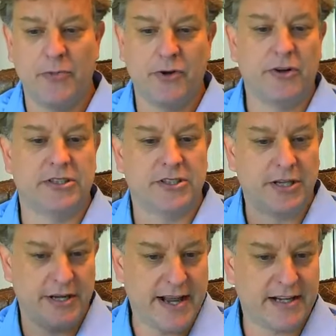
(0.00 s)
neurons
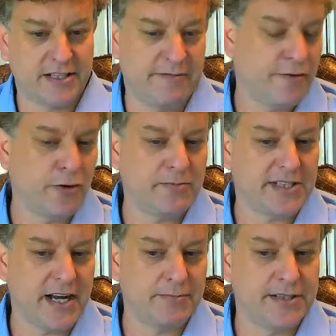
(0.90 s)
connect and form
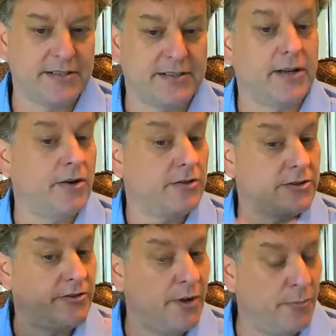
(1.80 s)
synapses. They can
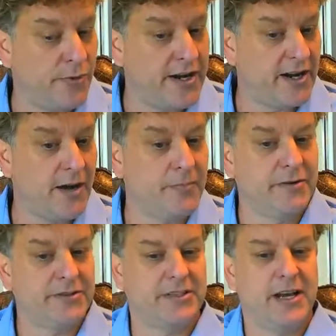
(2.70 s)
also help break up
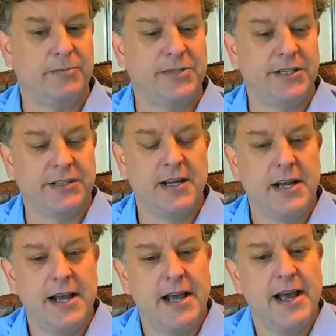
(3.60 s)
those synapses.
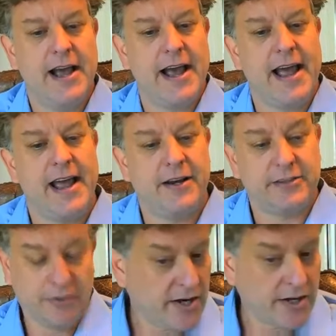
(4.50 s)

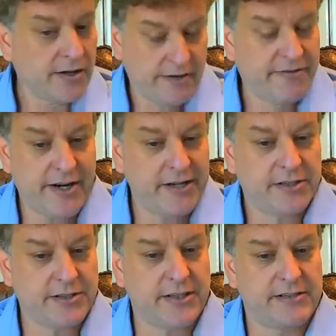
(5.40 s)
And so microglia are a very
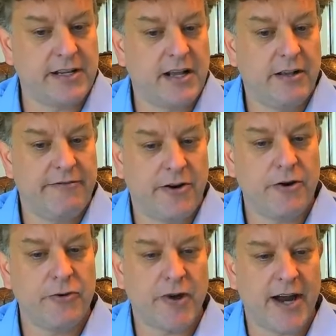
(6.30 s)
interesting cell of their
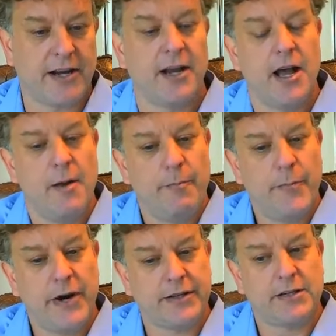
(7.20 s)
own right,
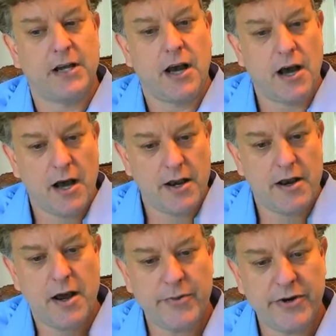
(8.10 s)
but a
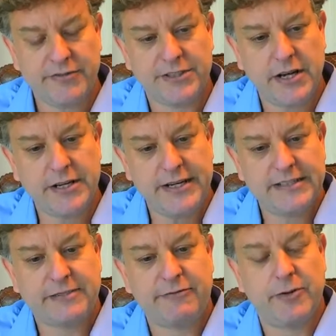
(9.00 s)
number of
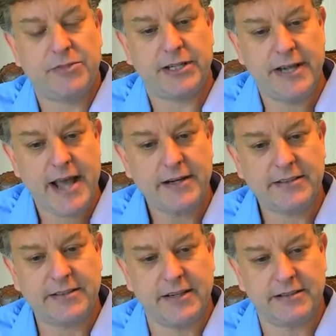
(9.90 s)
studies from
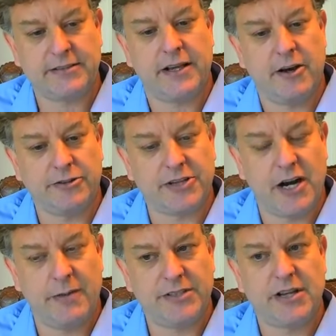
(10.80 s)
geneticists in
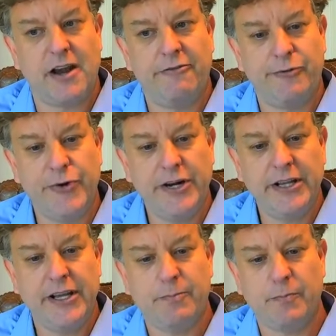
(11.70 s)
Alzheimer's have
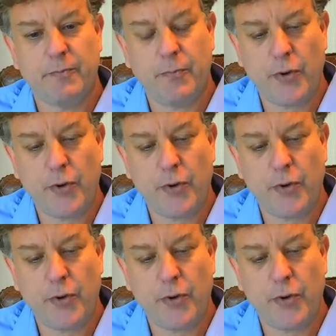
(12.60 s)
really